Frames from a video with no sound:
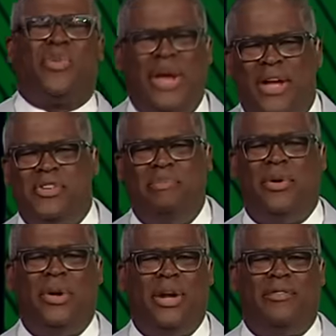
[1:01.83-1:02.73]
300
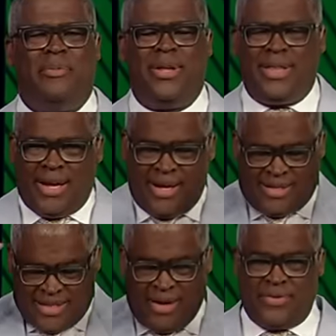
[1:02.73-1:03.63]
million of them, you're thinking to
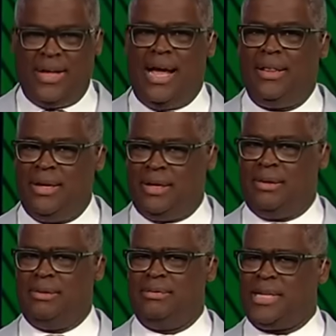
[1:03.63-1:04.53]
yourself, golly, there's
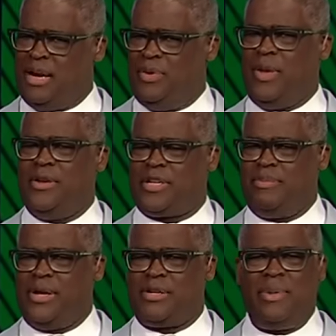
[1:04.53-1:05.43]
got to be a way to
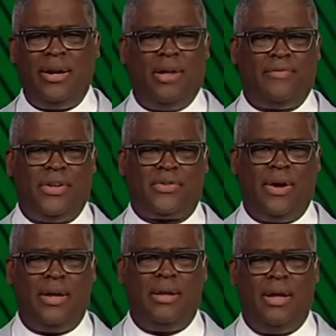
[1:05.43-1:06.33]
make some money off this,
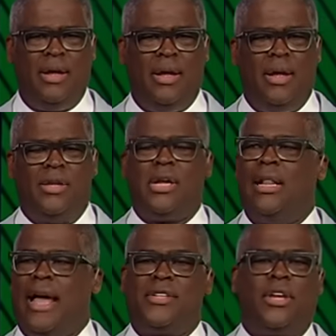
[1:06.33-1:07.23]
right? So
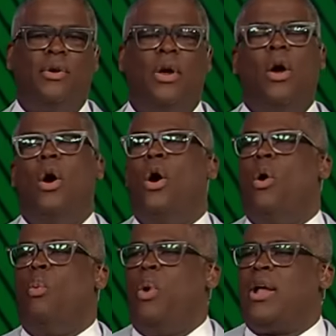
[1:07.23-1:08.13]
I'll ask you,
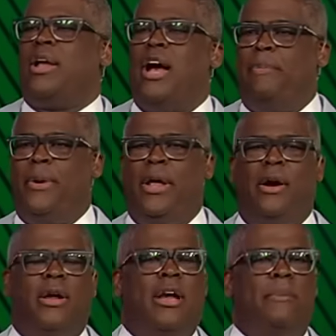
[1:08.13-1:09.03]
what company
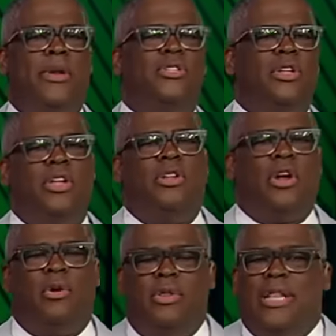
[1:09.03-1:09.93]
or companies that you
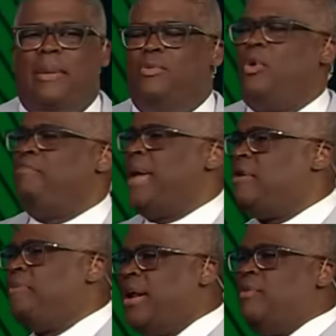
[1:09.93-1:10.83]
know that would
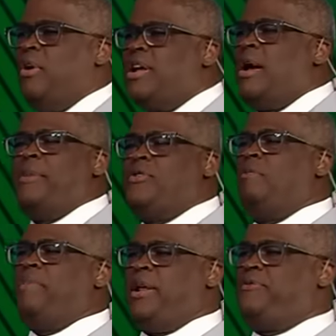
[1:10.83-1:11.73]
make money? What companies
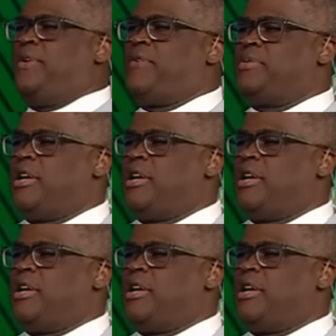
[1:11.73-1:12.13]
would benefit from